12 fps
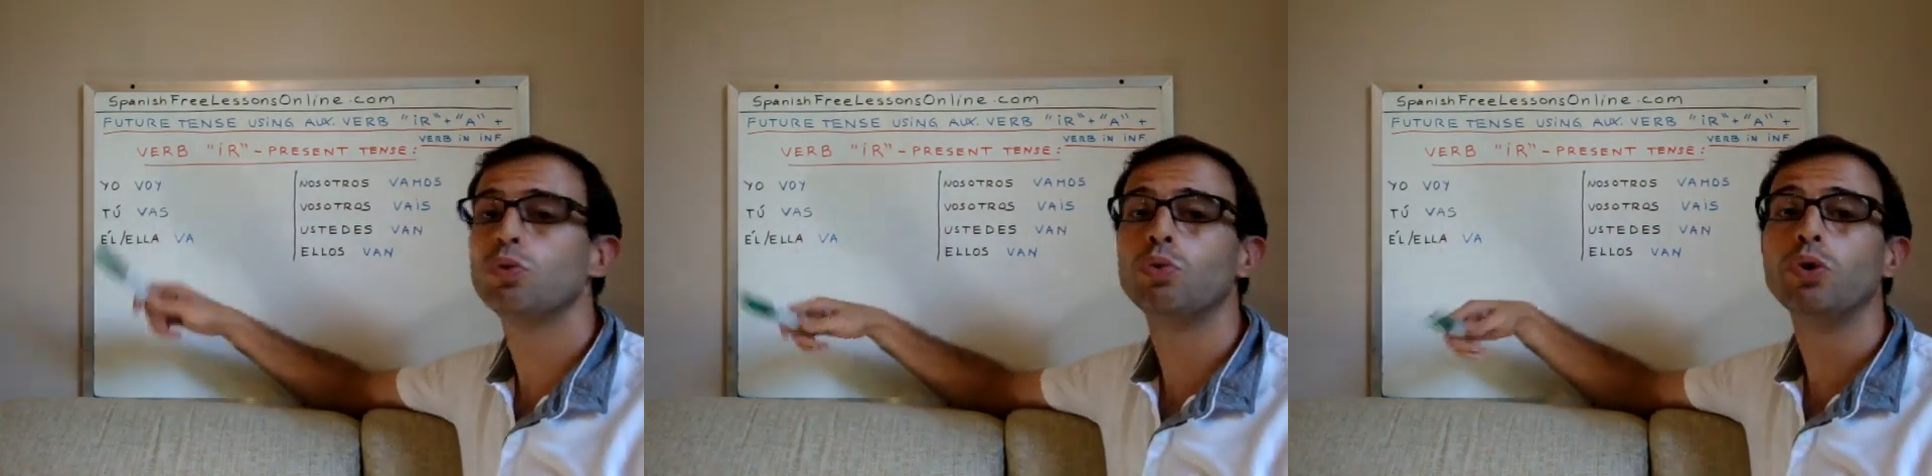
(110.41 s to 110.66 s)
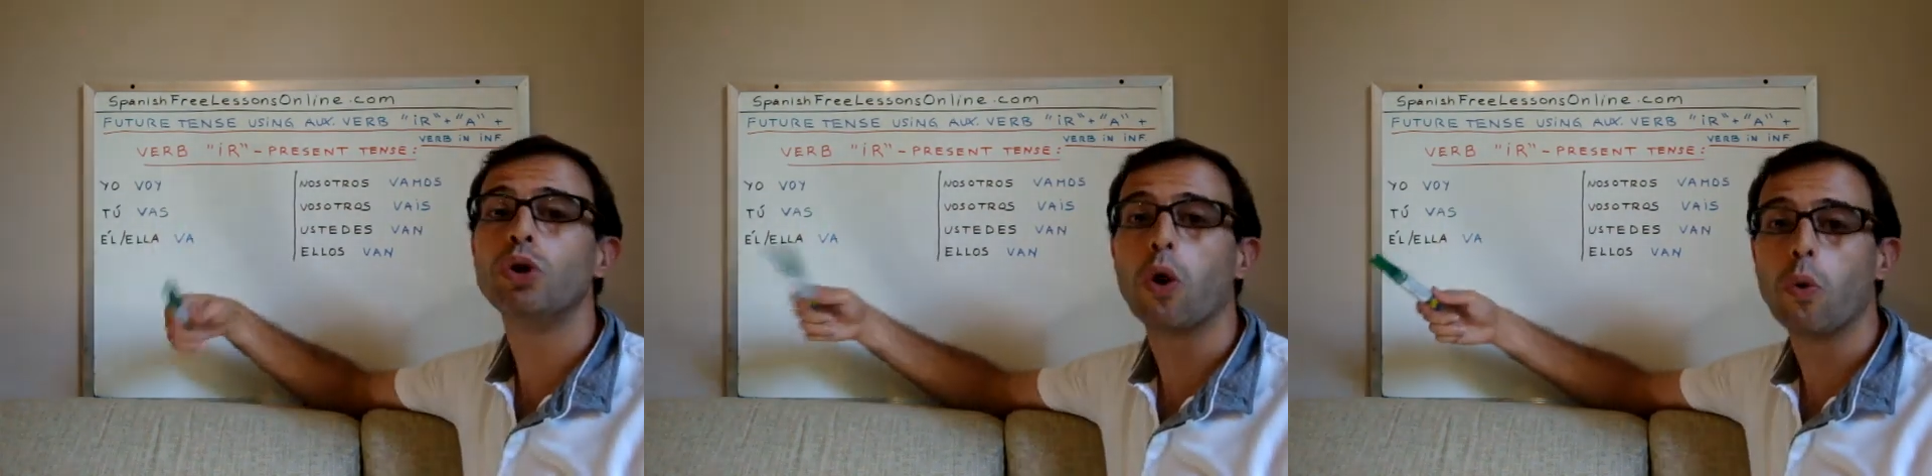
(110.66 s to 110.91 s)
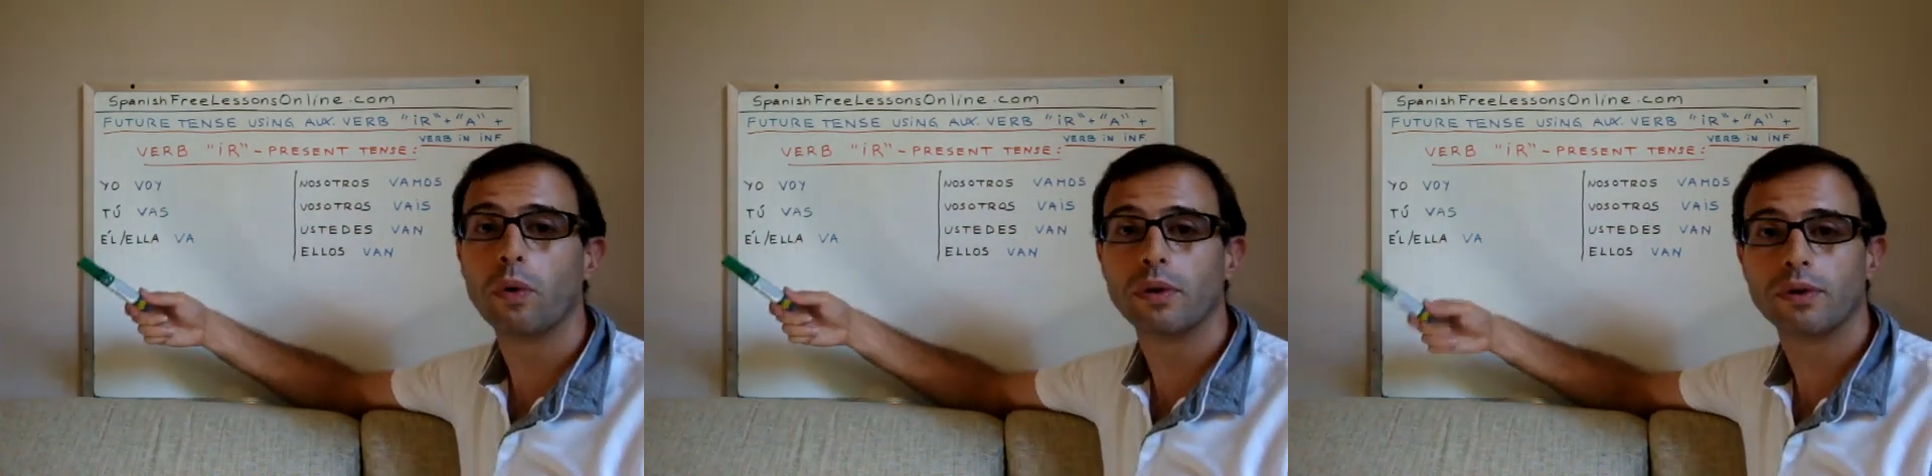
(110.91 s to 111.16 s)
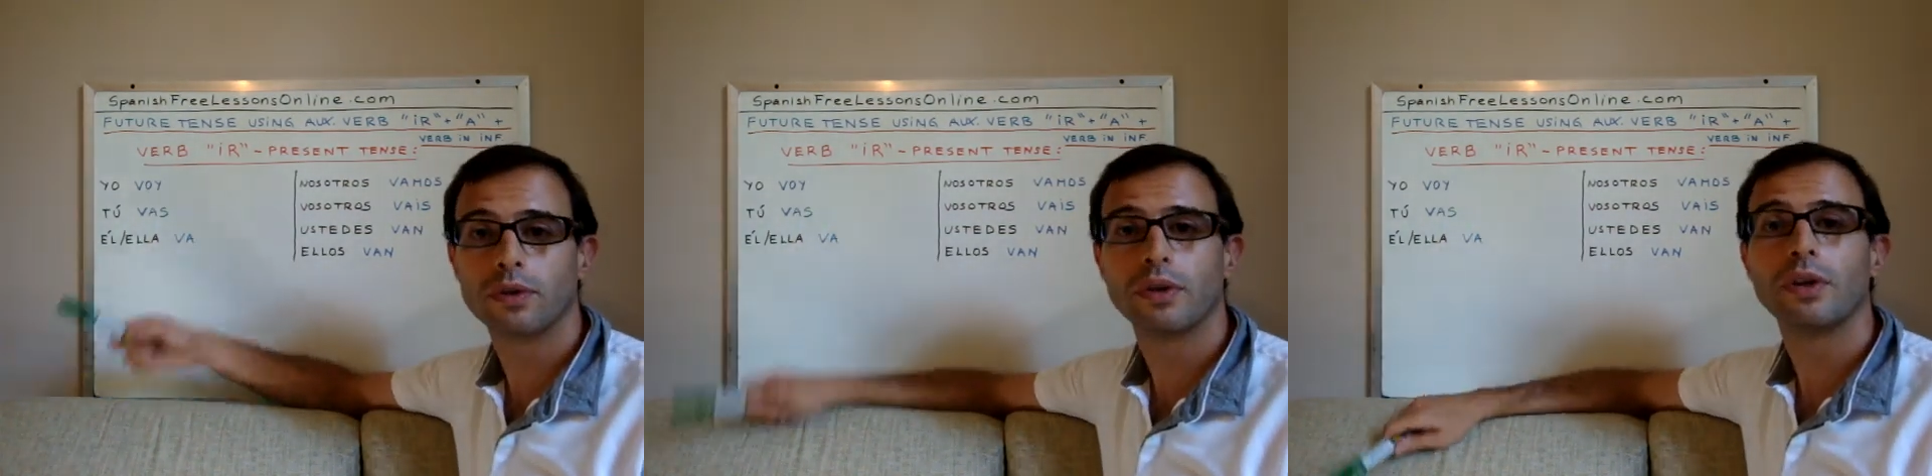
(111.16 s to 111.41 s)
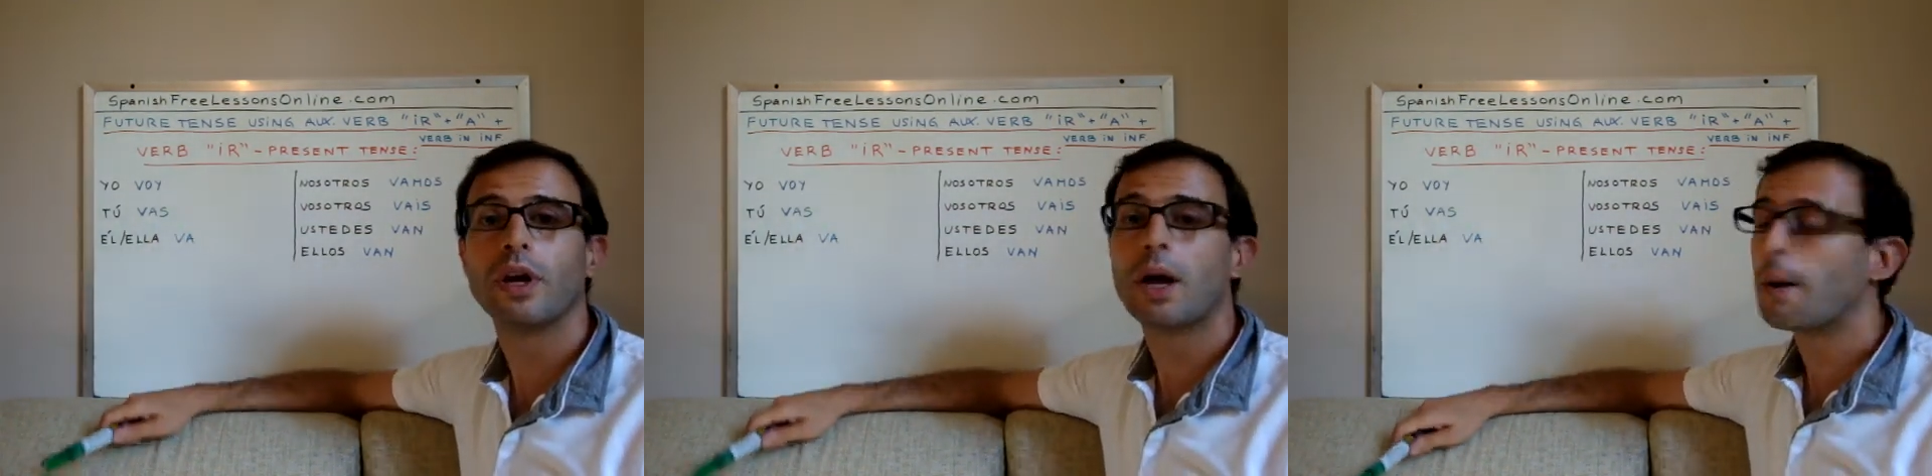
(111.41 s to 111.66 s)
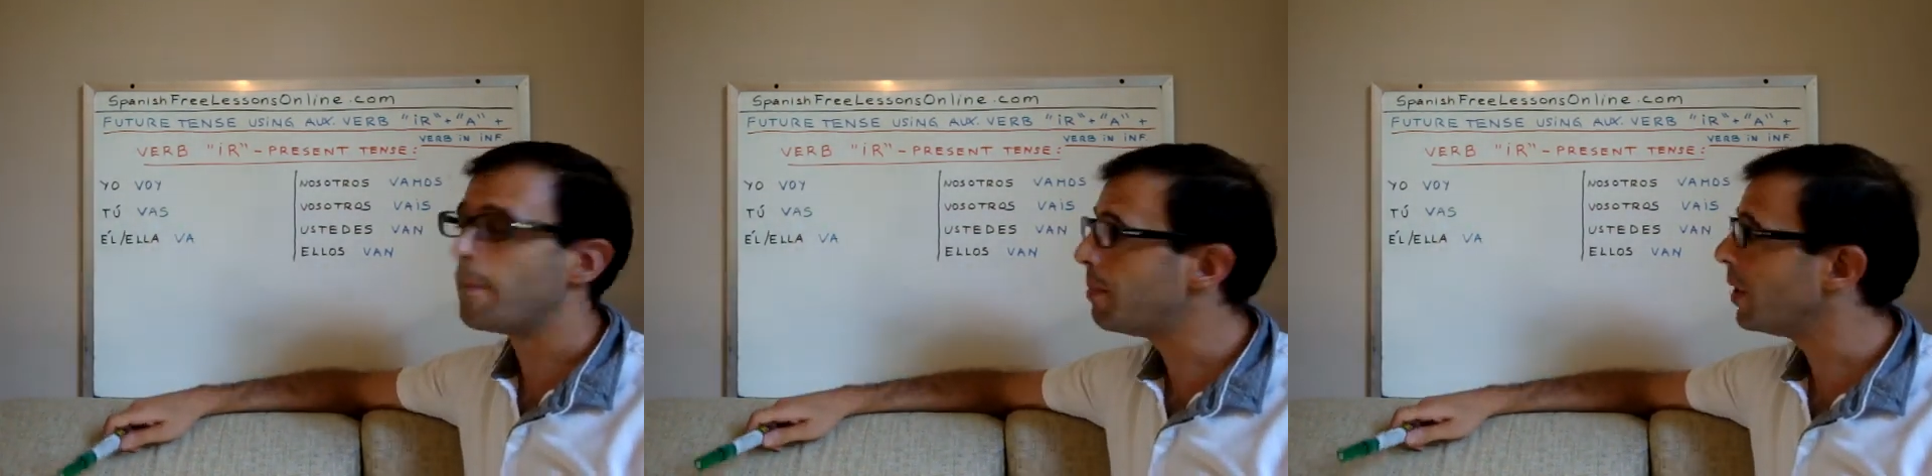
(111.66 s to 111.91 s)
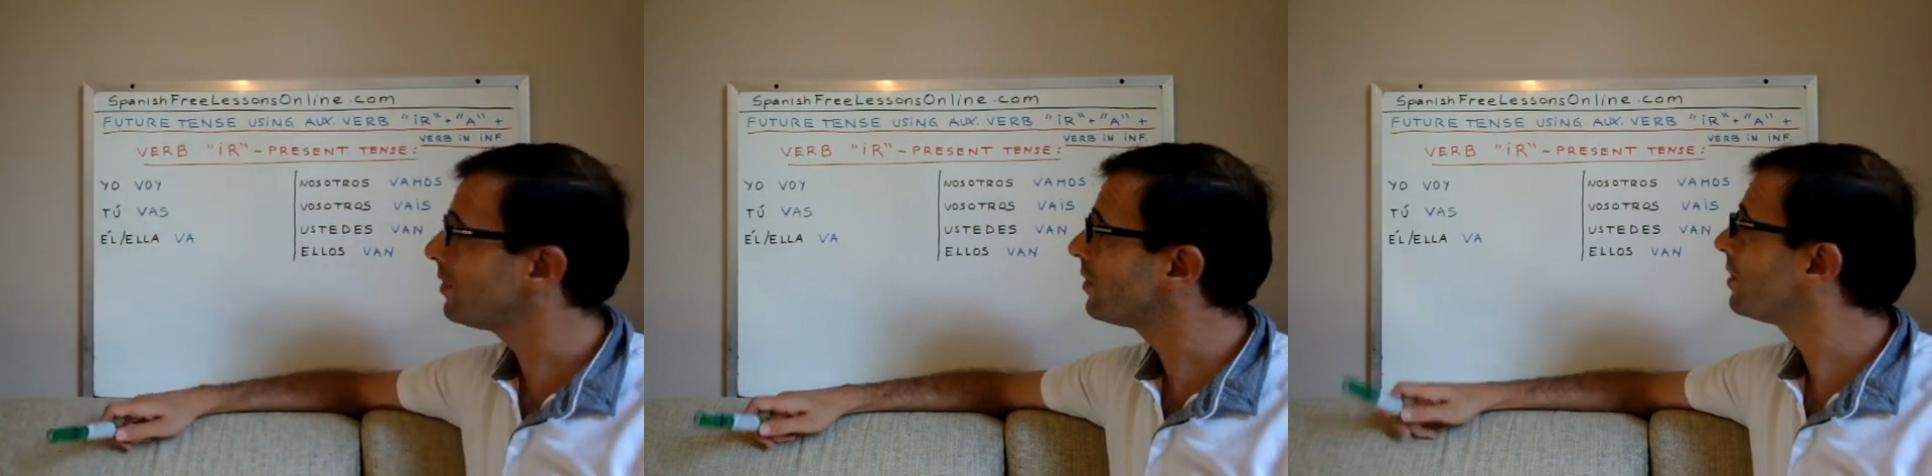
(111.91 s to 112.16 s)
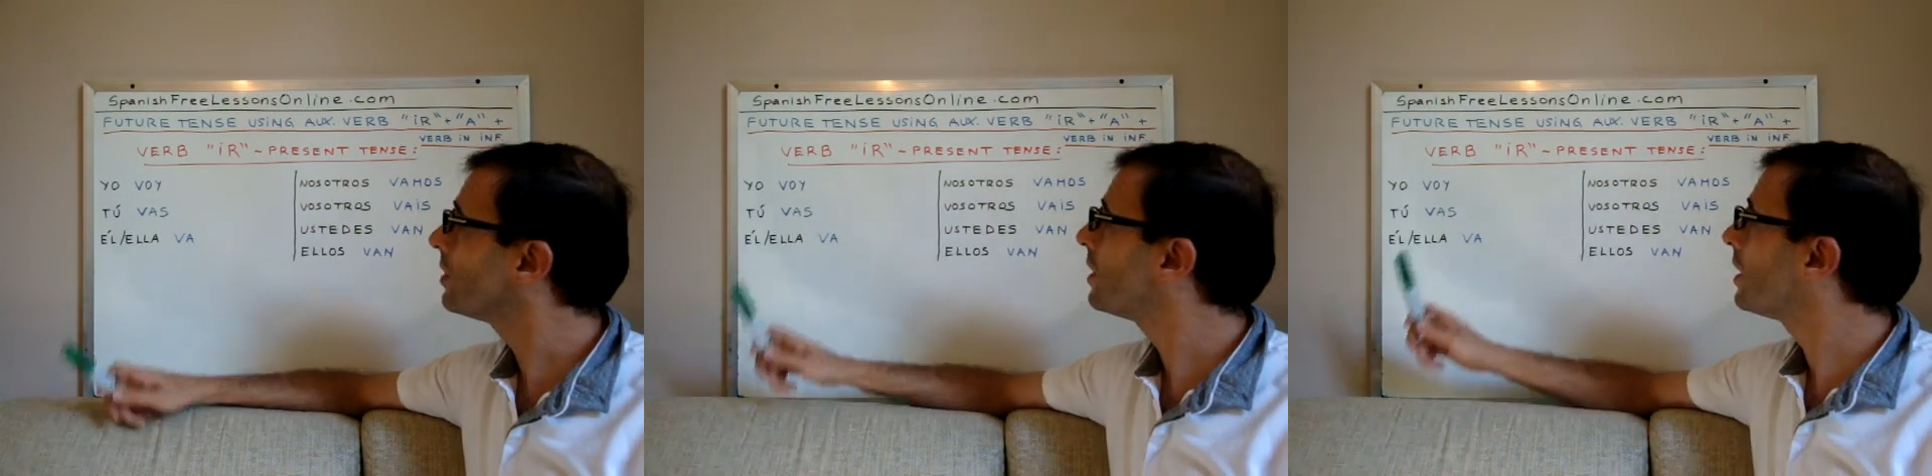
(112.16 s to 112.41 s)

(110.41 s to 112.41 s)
to go, but